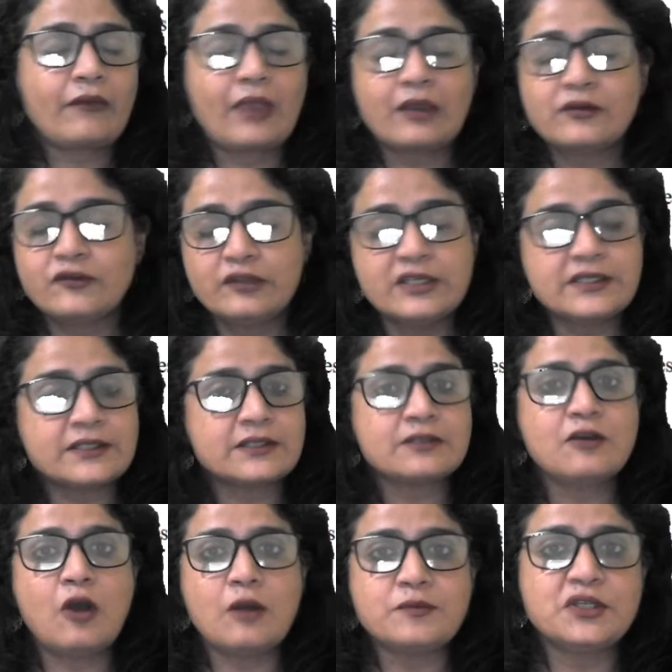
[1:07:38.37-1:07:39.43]
So
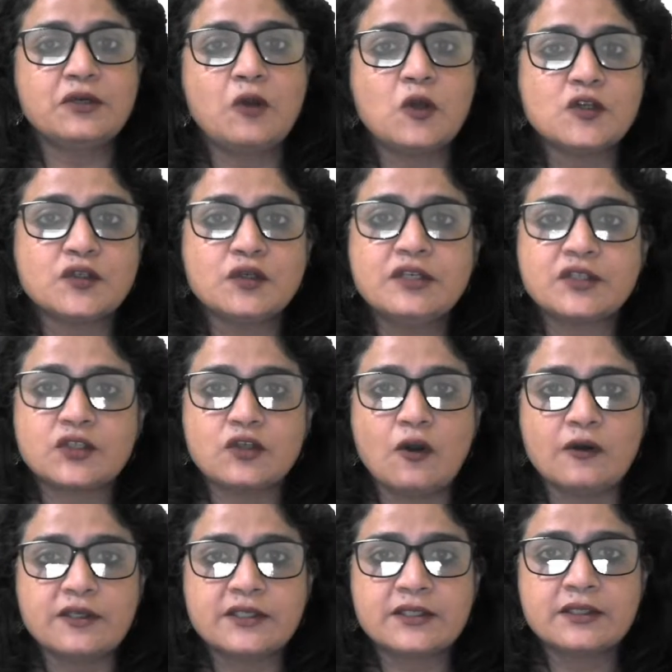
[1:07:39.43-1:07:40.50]
this option also
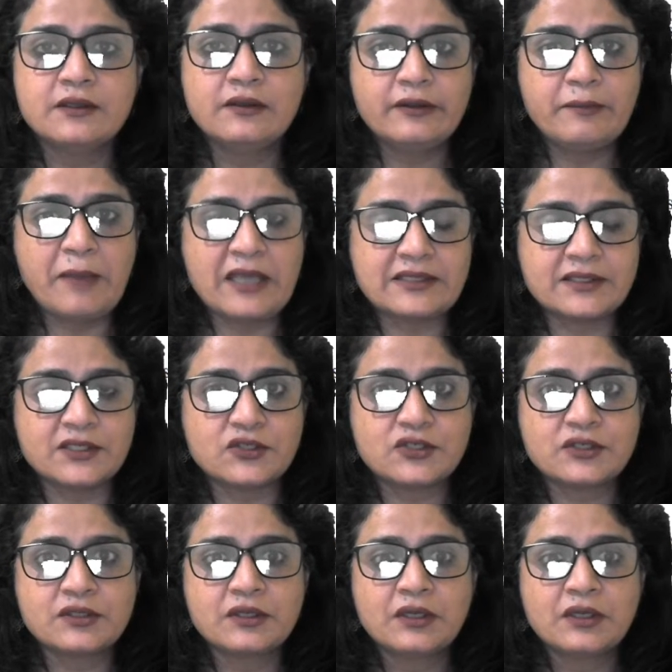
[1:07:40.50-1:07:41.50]
distorts the message.